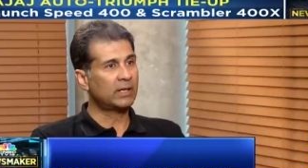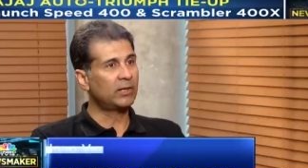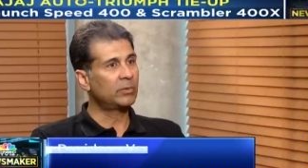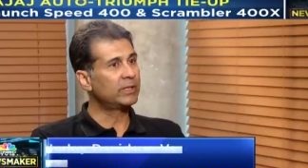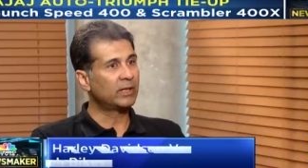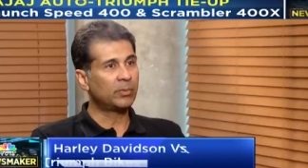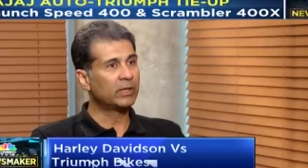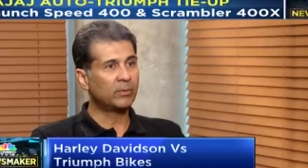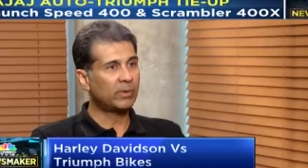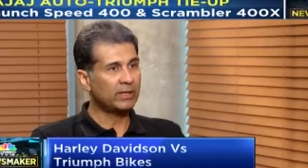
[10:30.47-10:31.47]
by side with their
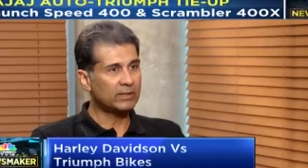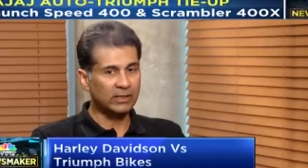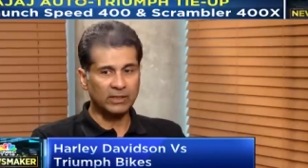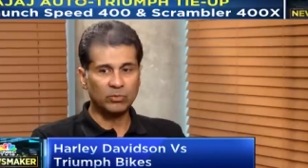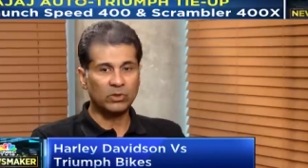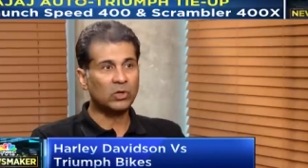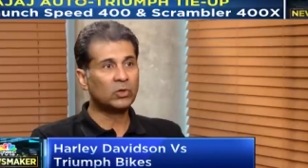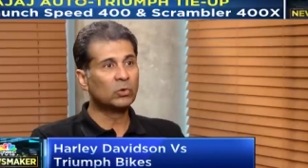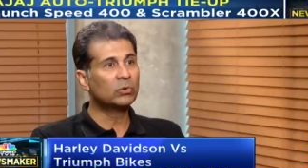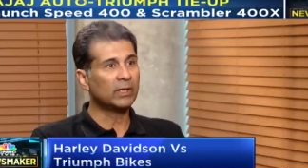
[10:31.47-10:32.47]
bigger bikes. And they would
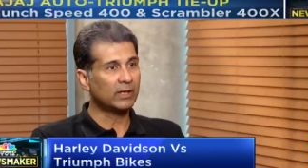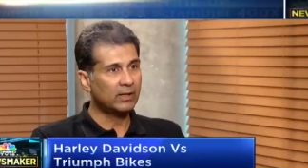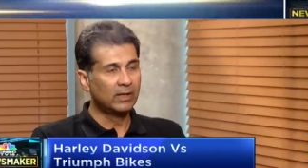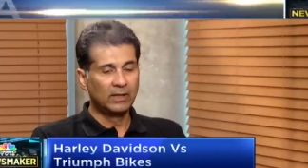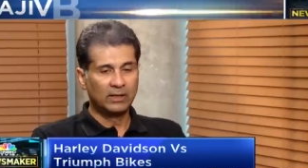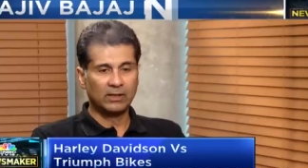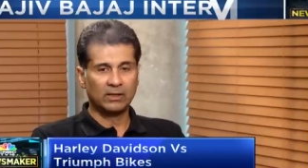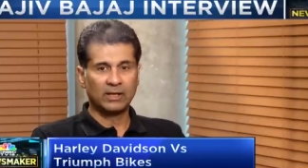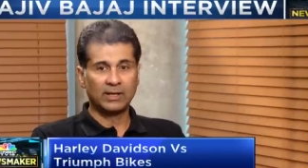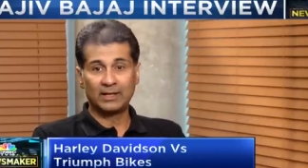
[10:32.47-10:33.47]
not do that mm.
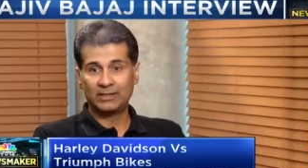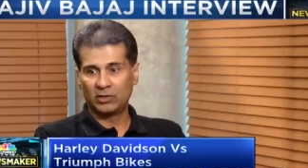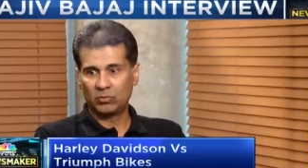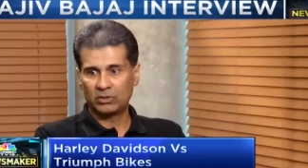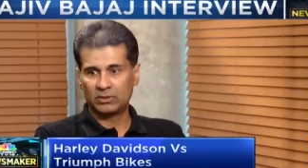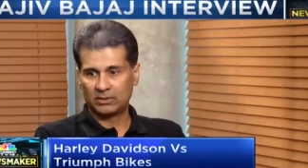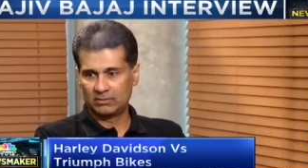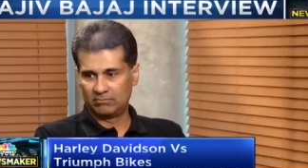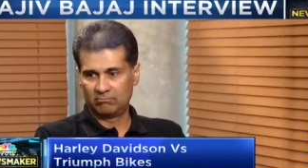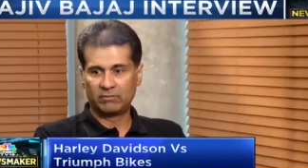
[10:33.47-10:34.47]
uh, unless it was
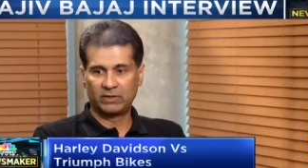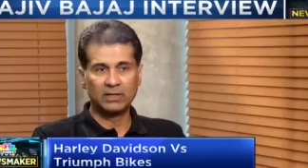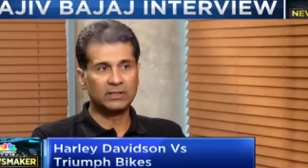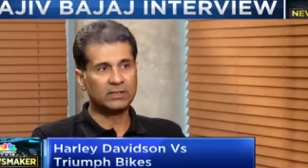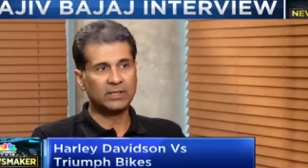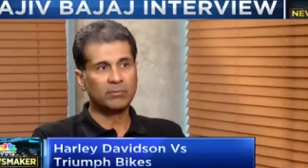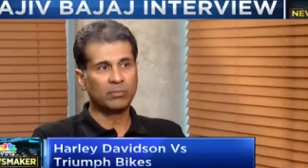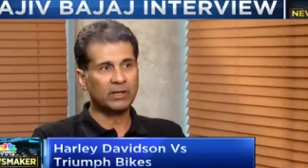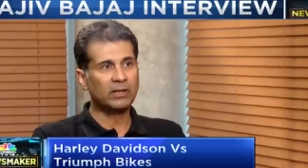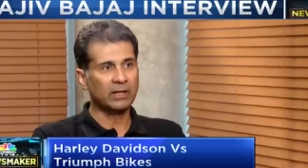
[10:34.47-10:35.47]
really the
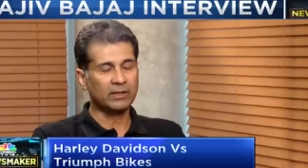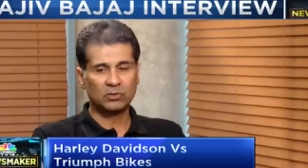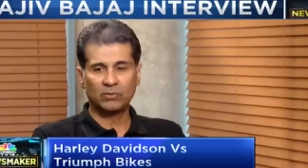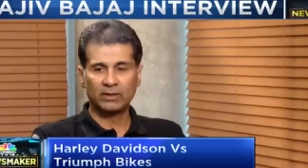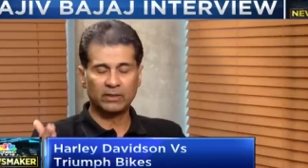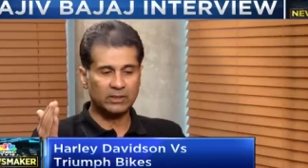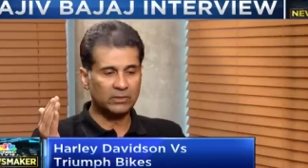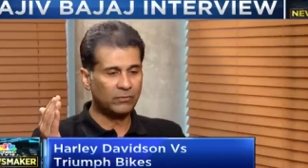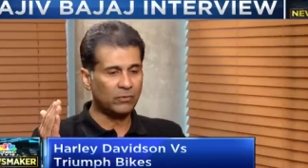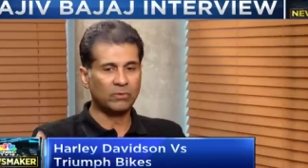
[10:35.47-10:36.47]
same bloodline. So mm. whether
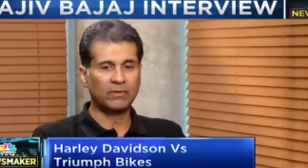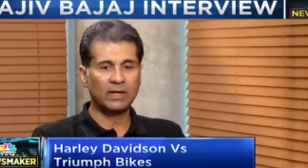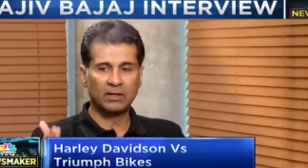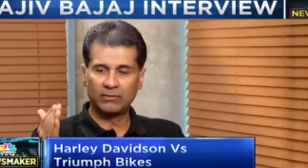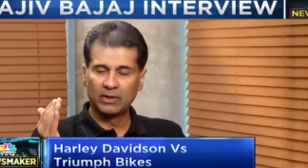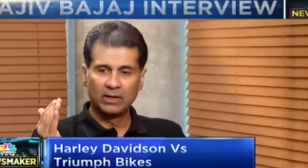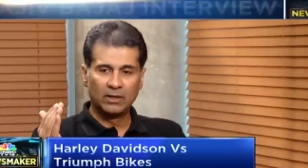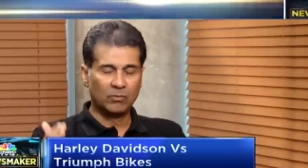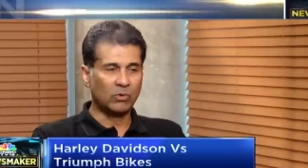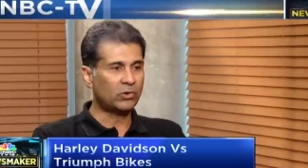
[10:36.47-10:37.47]
it's four valve,
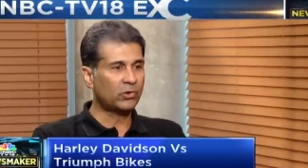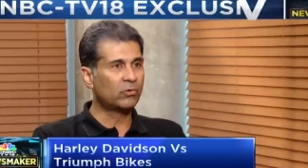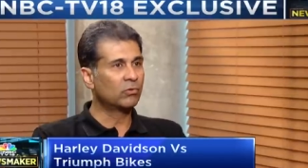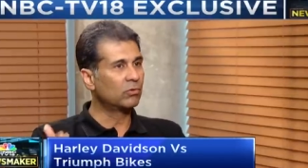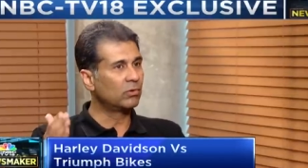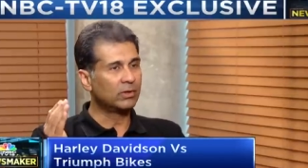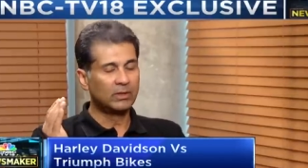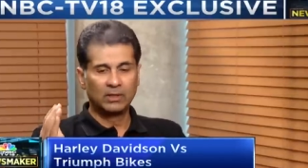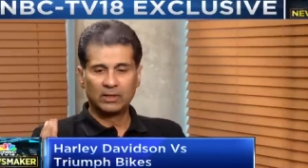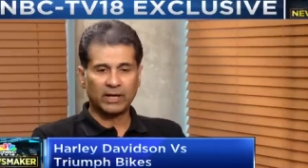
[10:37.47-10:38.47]
water cooled,
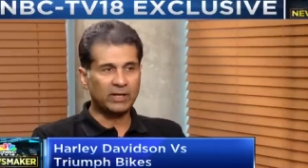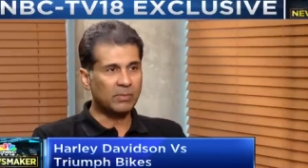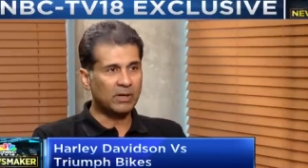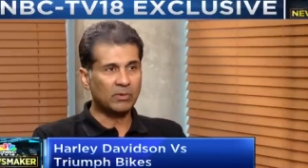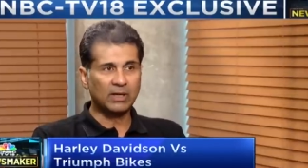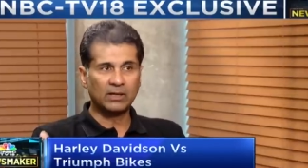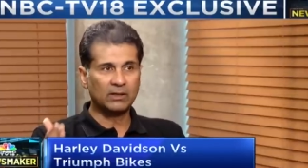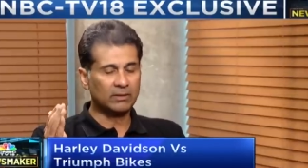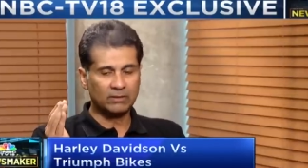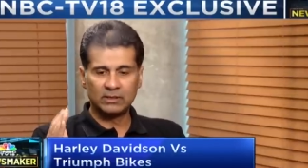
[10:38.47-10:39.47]
ride by
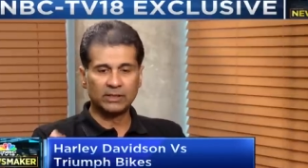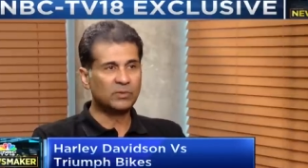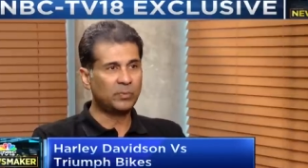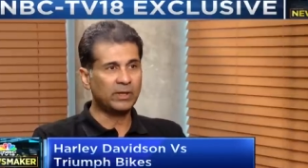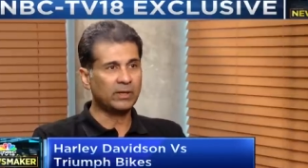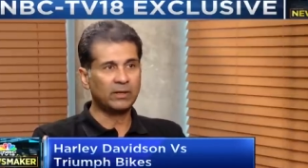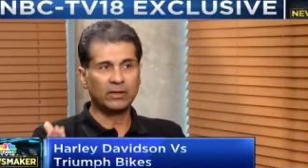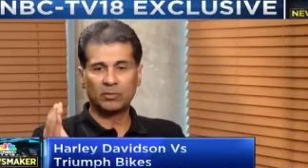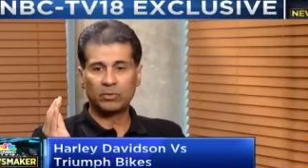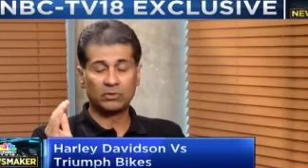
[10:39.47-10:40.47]
wire, six speed
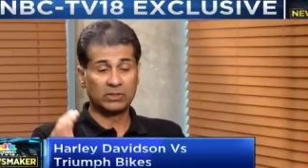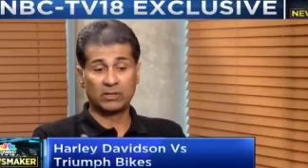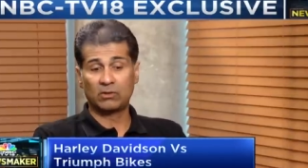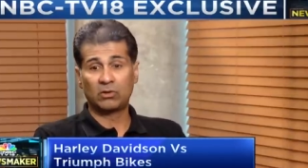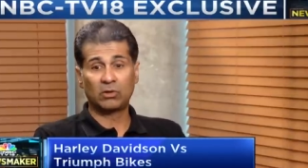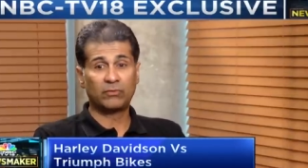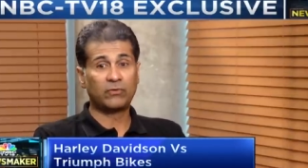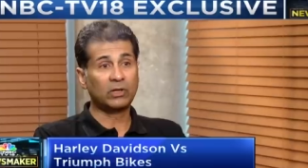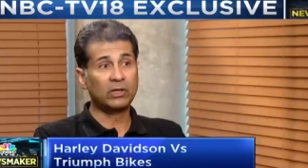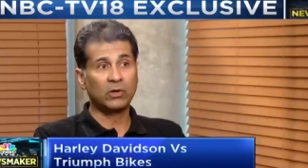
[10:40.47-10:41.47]
gearbox, and all of
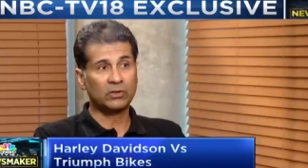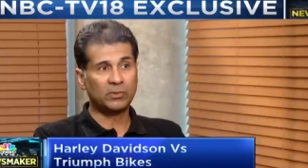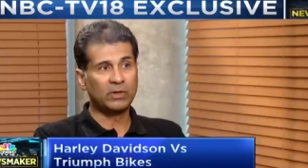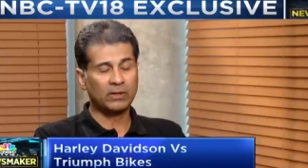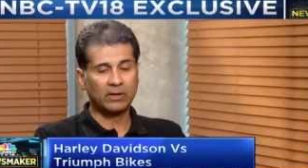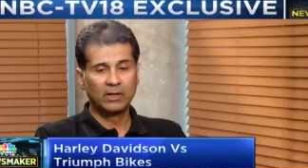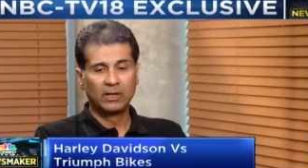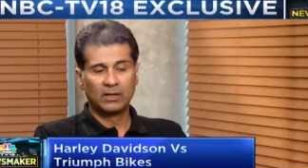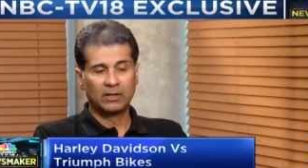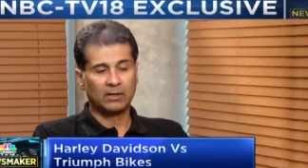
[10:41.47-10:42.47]
40 horsepower,
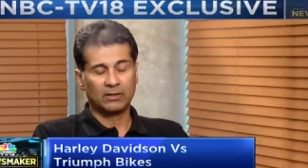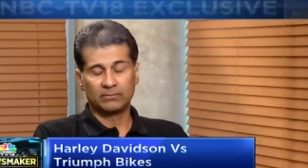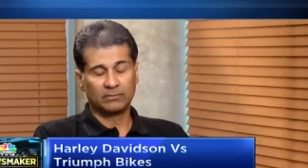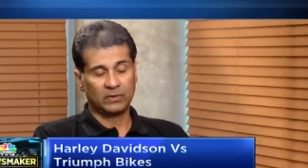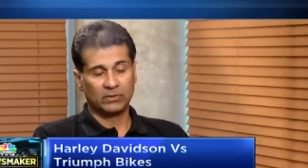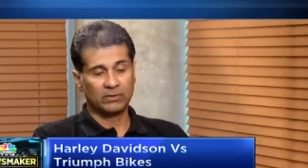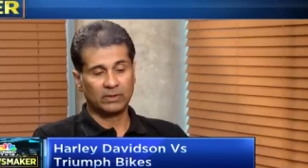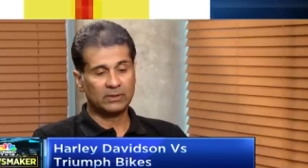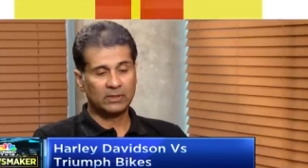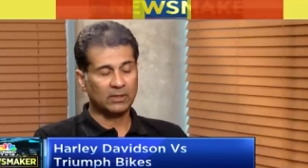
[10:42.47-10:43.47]
mm. um, you know
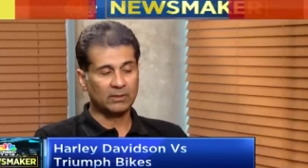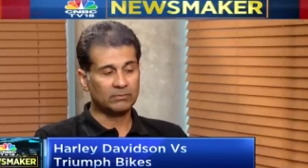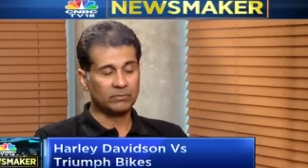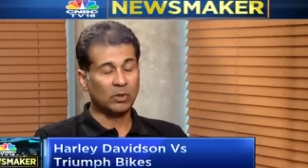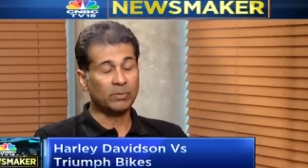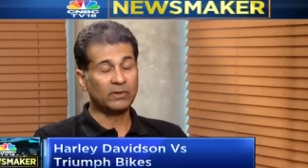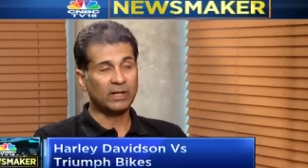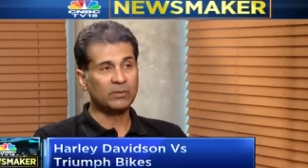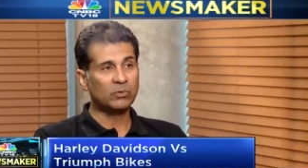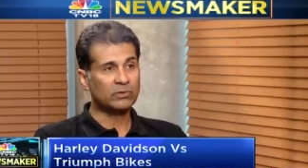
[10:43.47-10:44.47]
it's a top of the
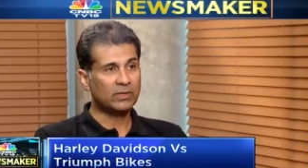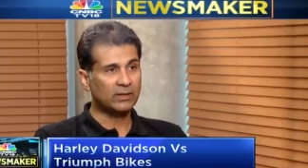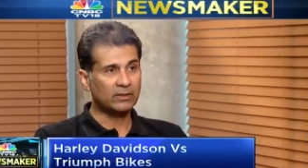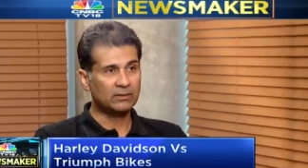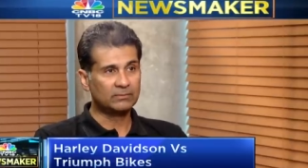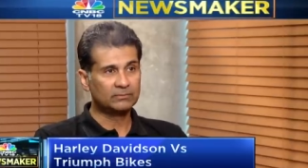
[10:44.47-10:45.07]
line motorcycle.